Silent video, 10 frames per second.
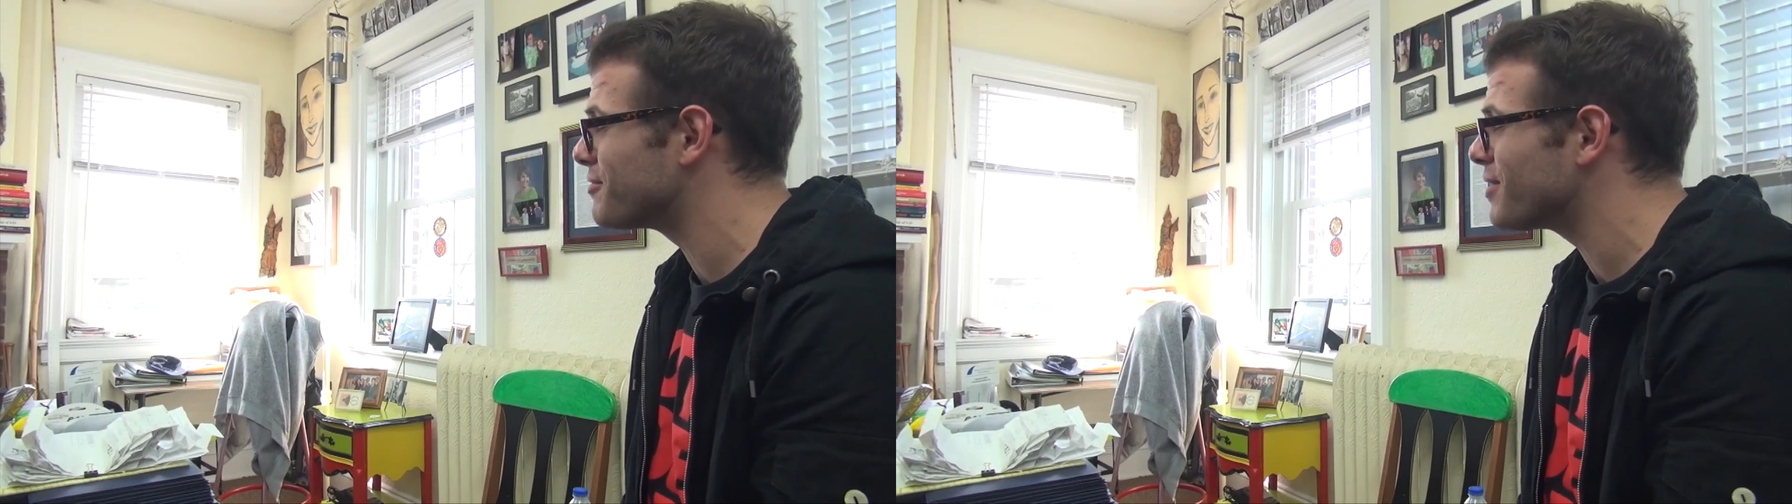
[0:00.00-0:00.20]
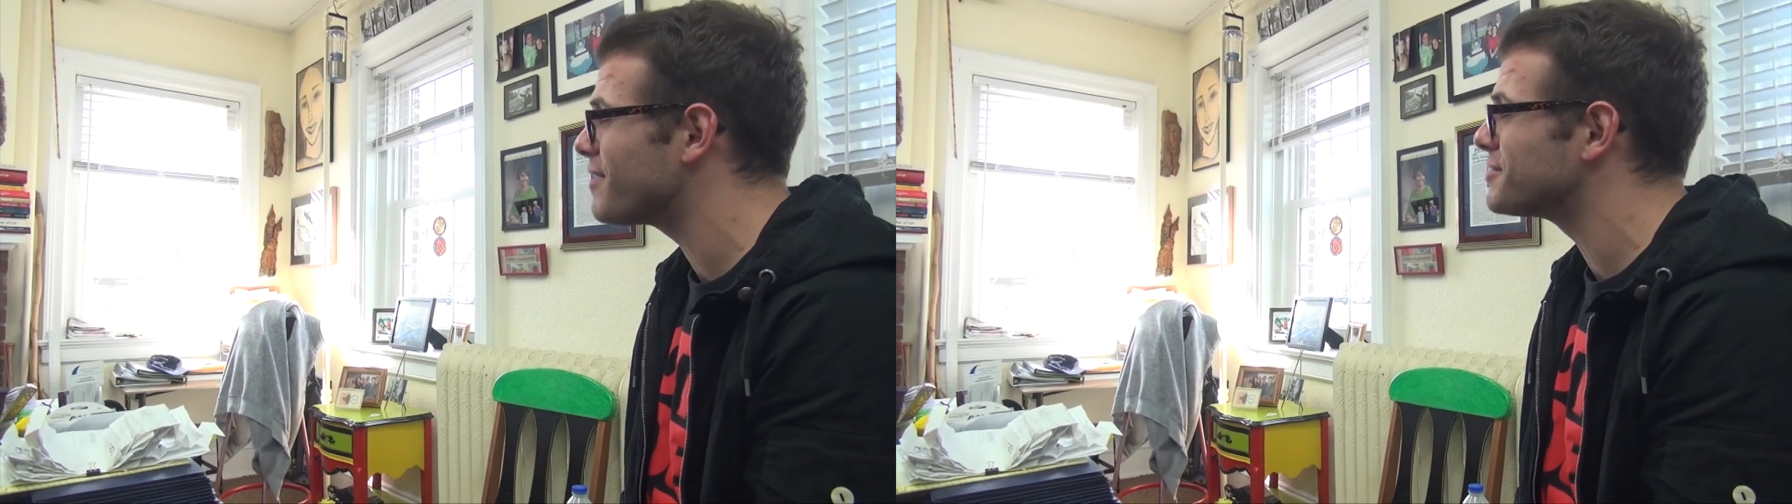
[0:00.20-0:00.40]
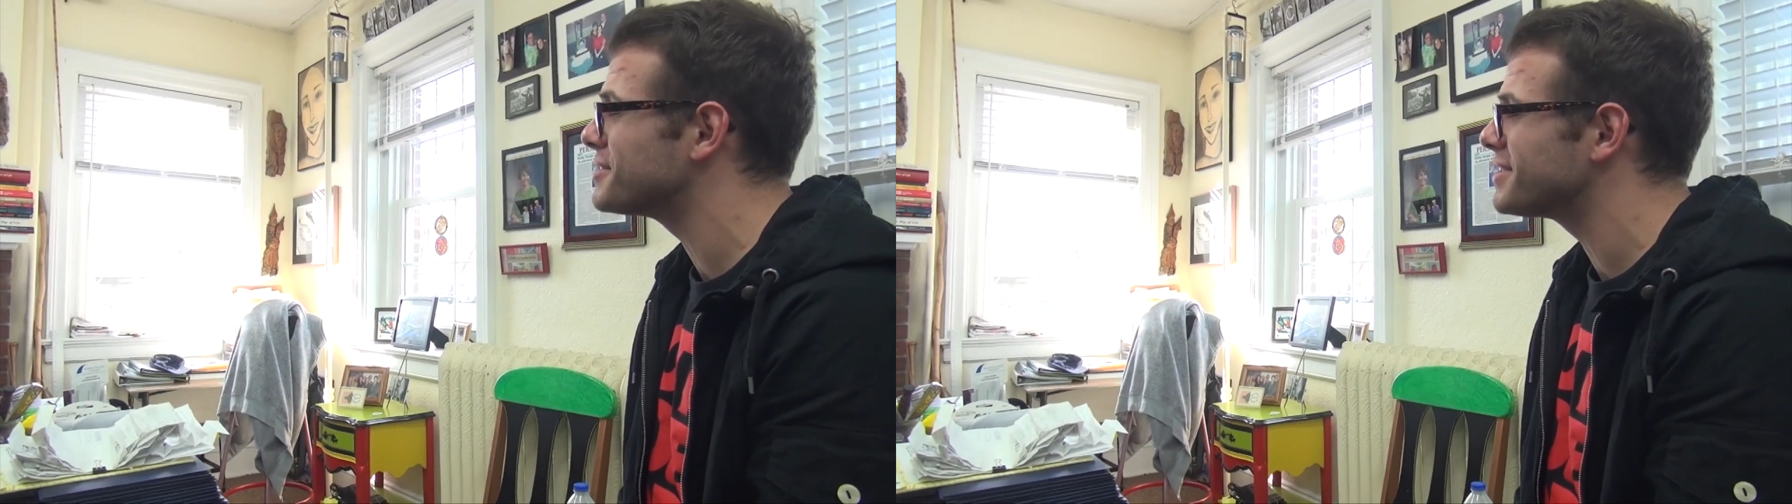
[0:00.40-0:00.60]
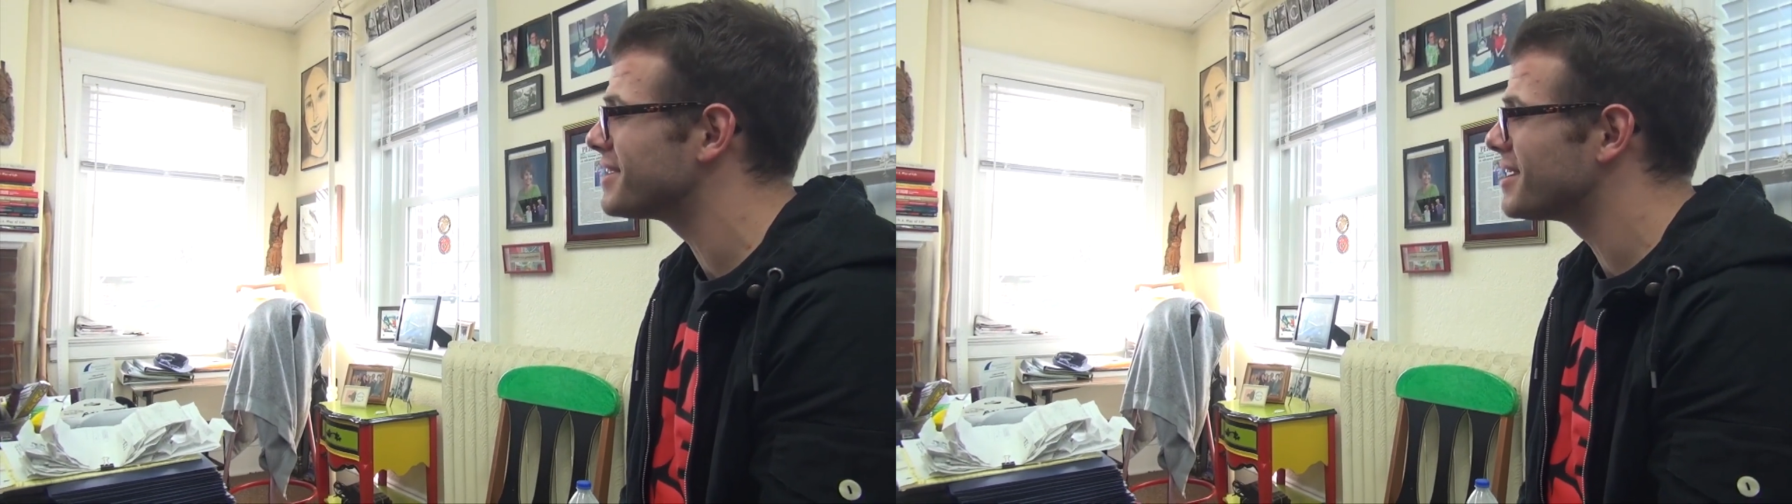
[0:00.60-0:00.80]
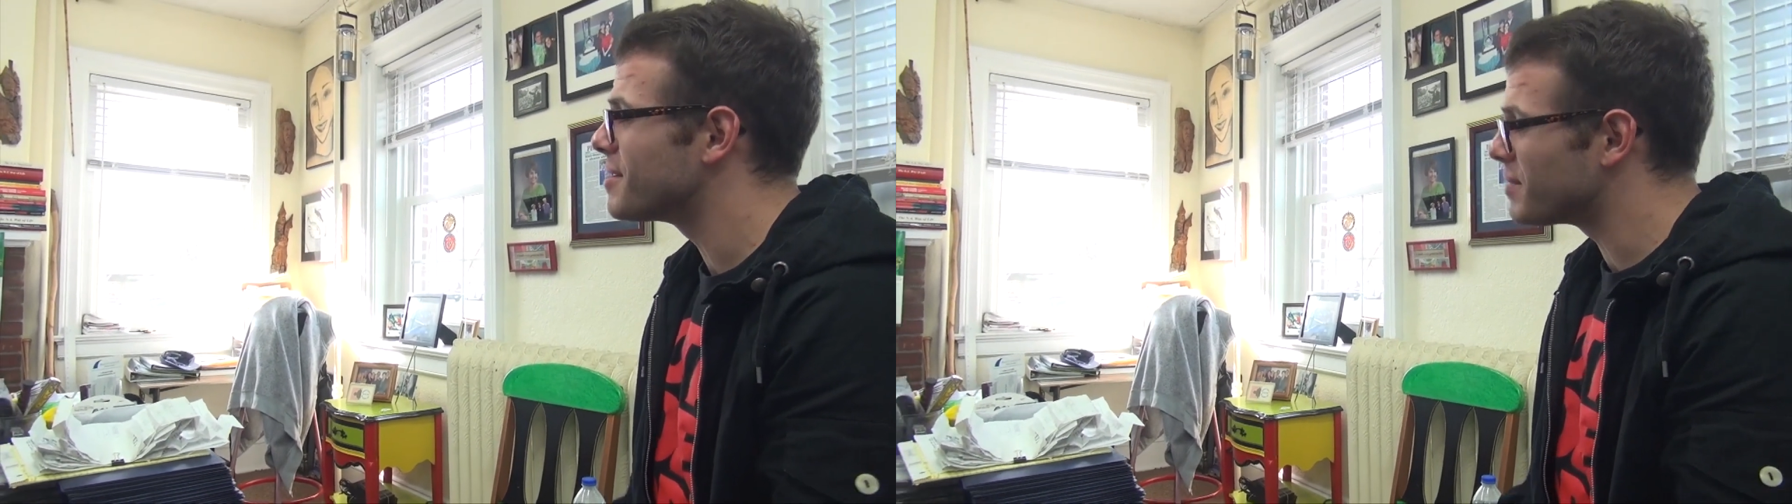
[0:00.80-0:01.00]
So
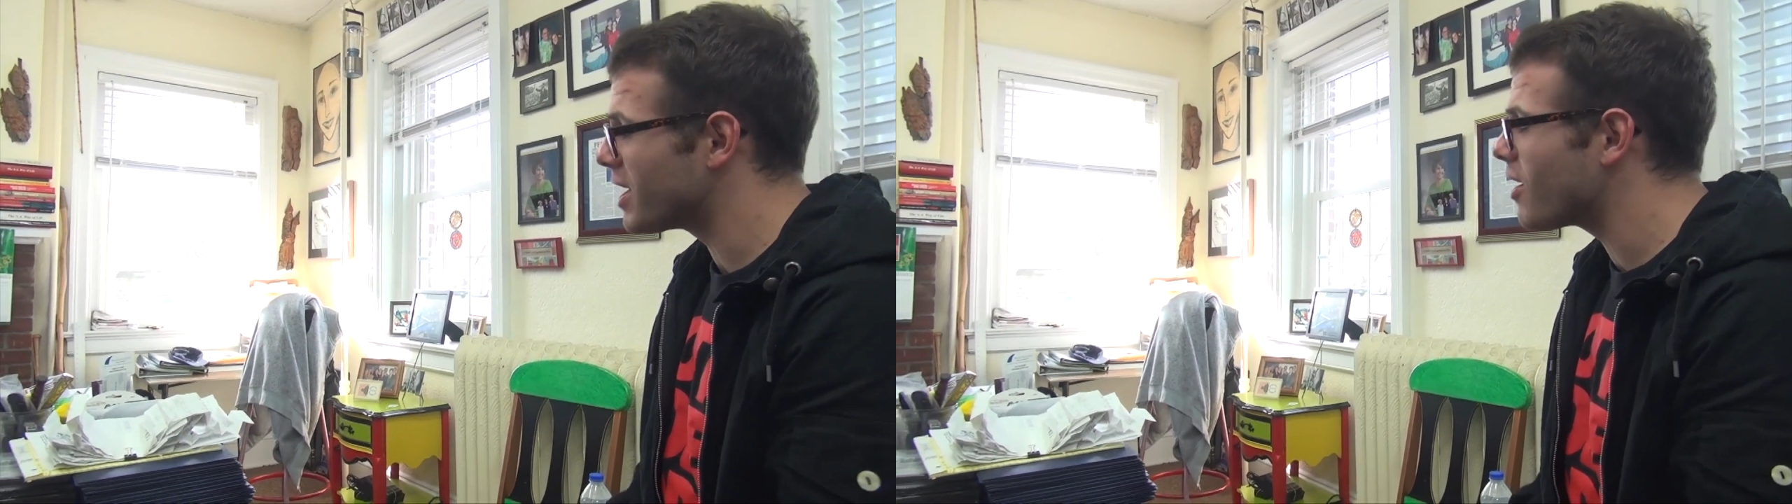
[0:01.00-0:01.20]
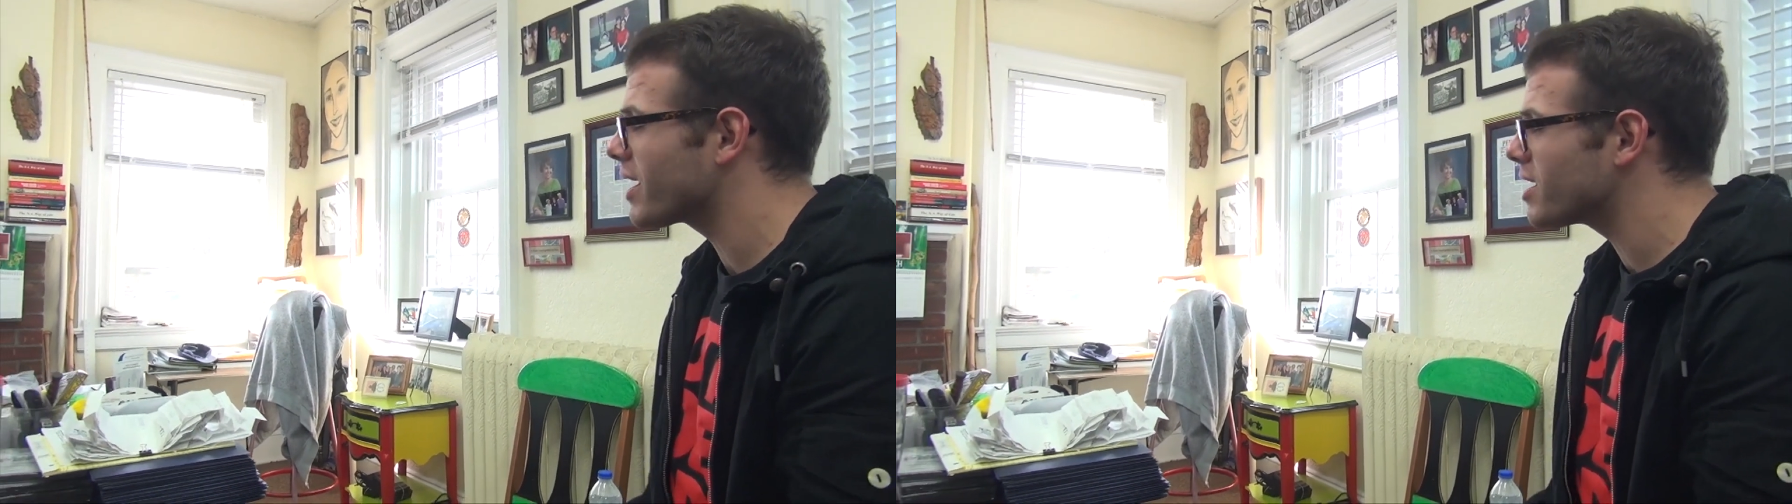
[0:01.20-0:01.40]
I